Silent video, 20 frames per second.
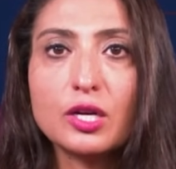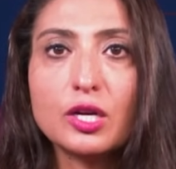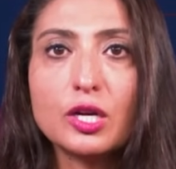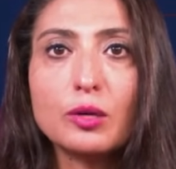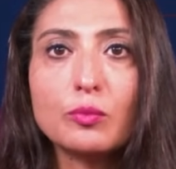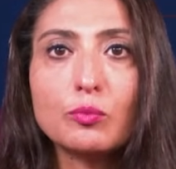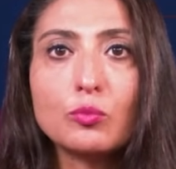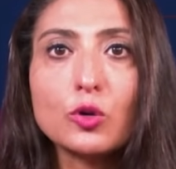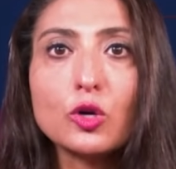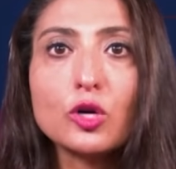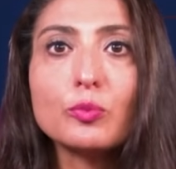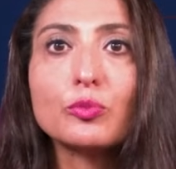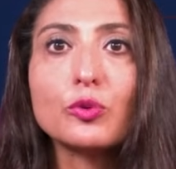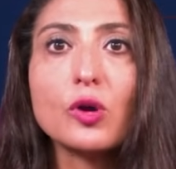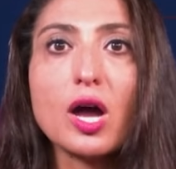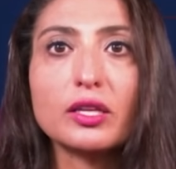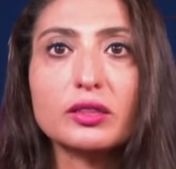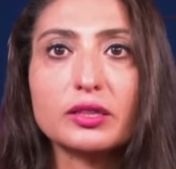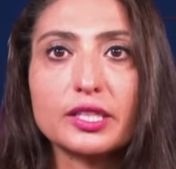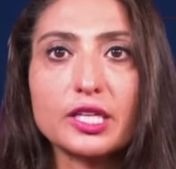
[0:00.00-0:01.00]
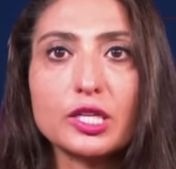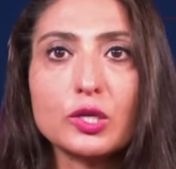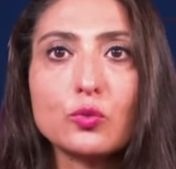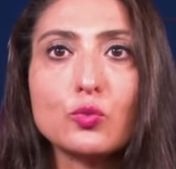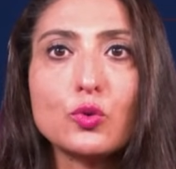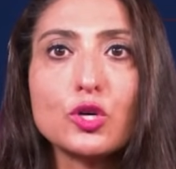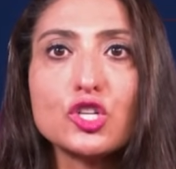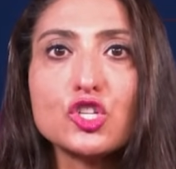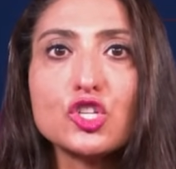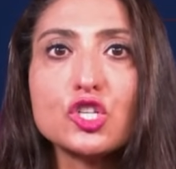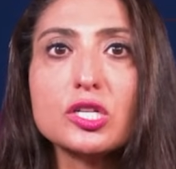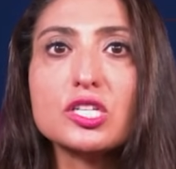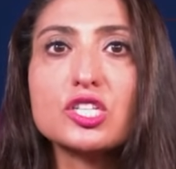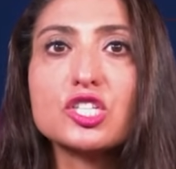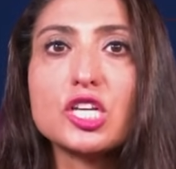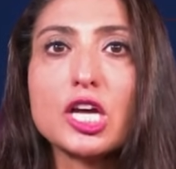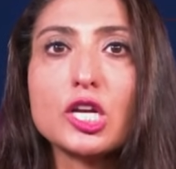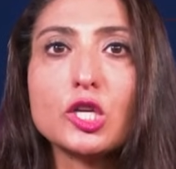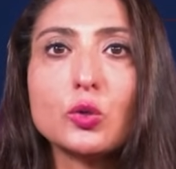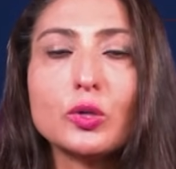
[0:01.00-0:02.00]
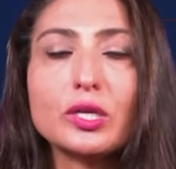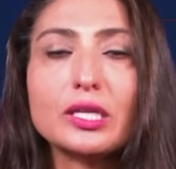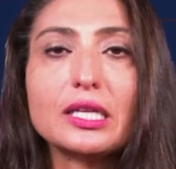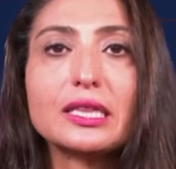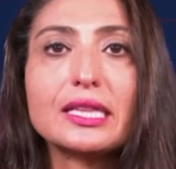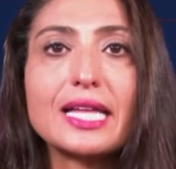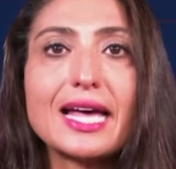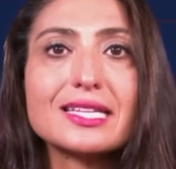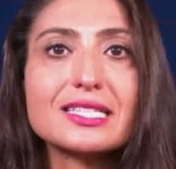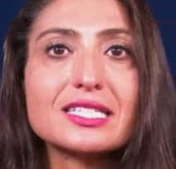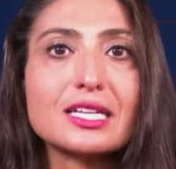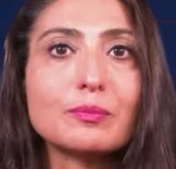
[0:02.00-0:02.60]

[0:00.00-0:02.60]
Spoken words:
More broadly, what should a genuine and lasting